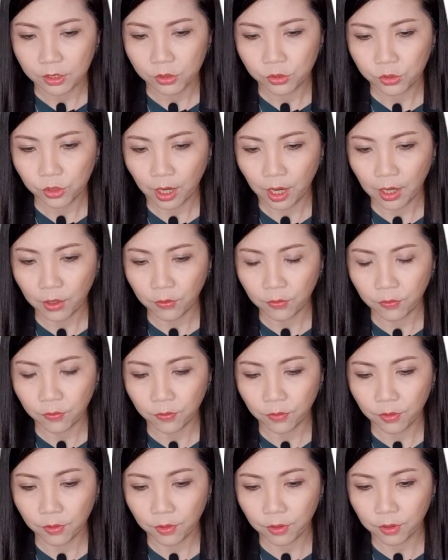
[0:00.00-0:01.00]

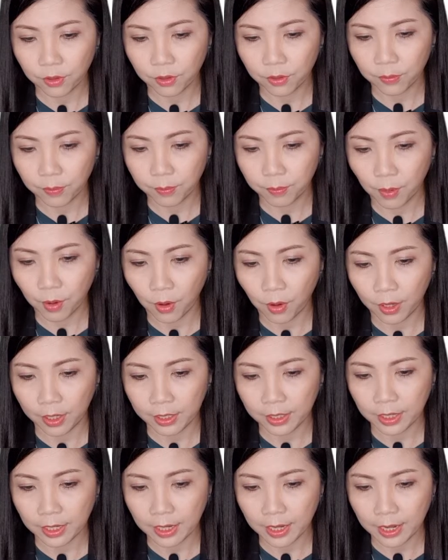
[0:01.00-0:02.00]

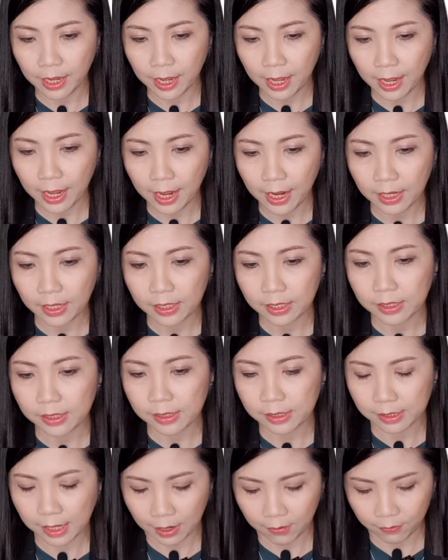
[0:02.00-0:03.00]

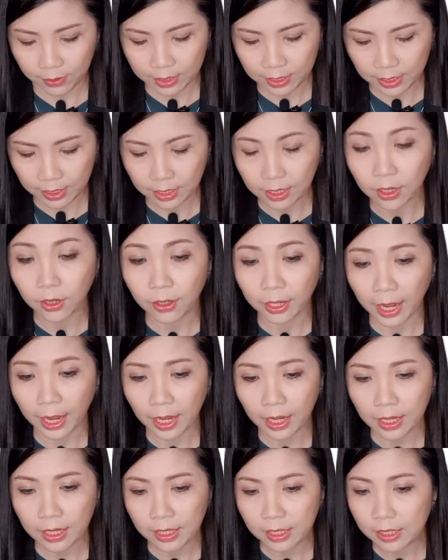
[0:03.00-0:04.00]
12.87,
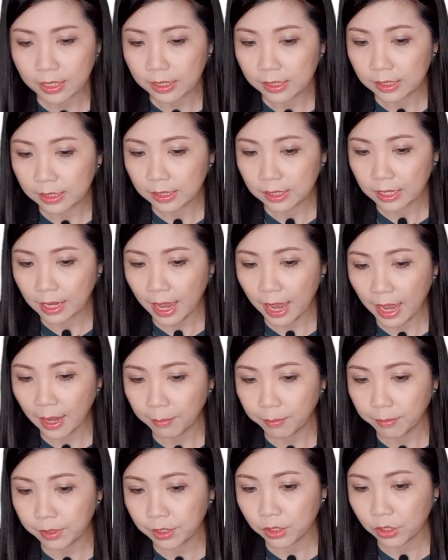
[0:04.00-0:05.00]
okay,
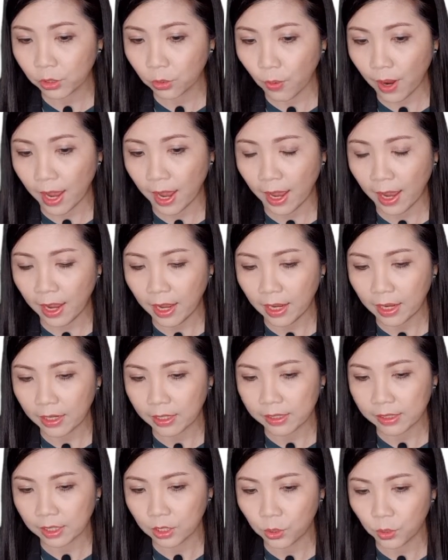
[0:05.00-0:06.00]
cm square
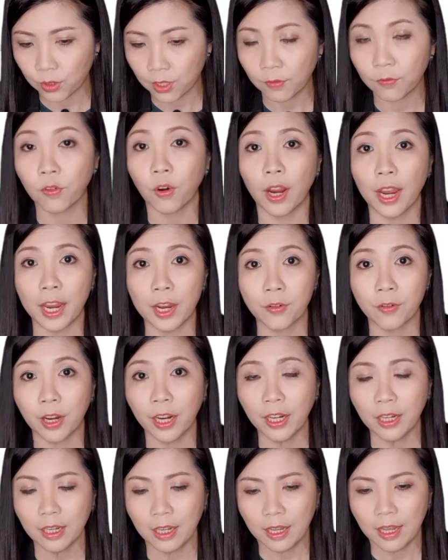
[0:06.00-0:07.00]
is the unit for
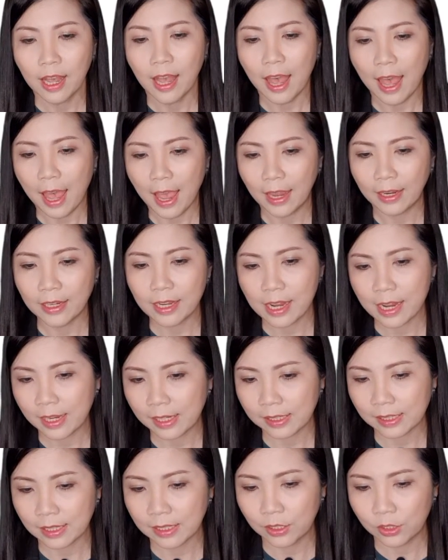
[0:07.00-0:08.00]
area and
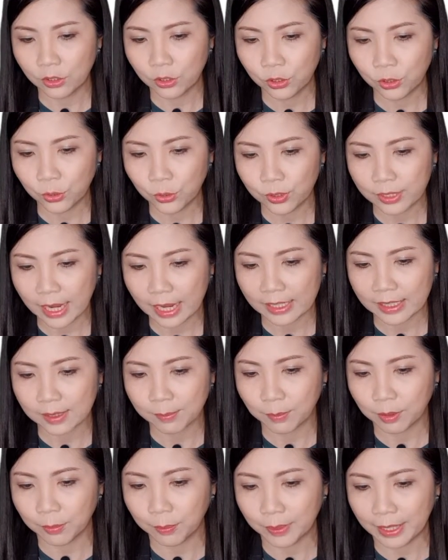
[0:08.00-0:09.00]
it's in 2
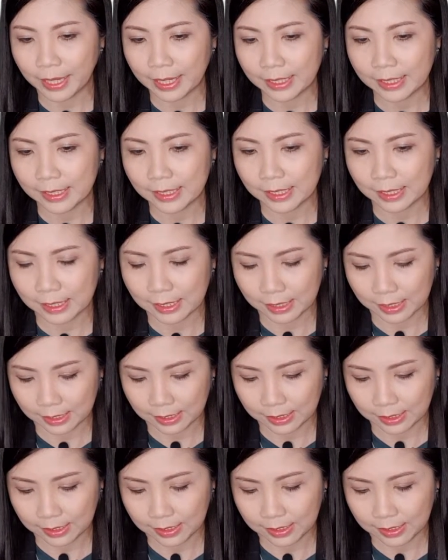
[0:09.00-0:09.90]
decimal places.